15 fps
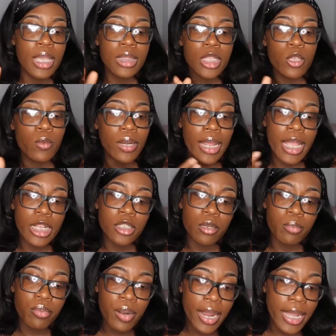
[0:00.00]
Then you want to add your
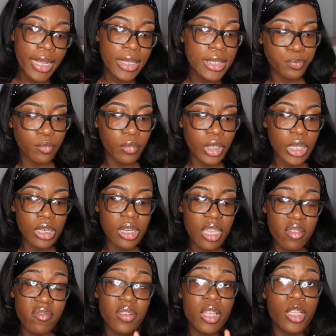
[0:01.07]
price.
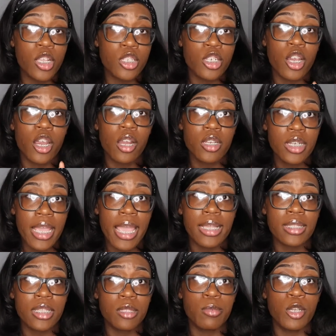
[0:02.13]
Definitely charge
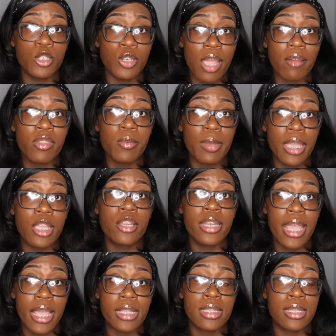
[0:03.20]
taxes because you have to pay your
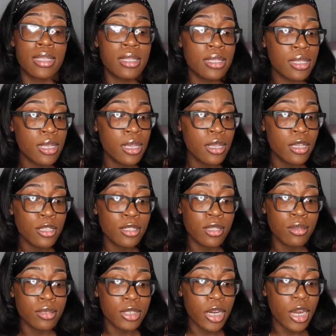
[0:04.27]
taxes.
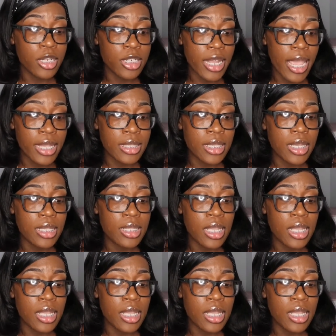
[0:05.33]
So charge taxes.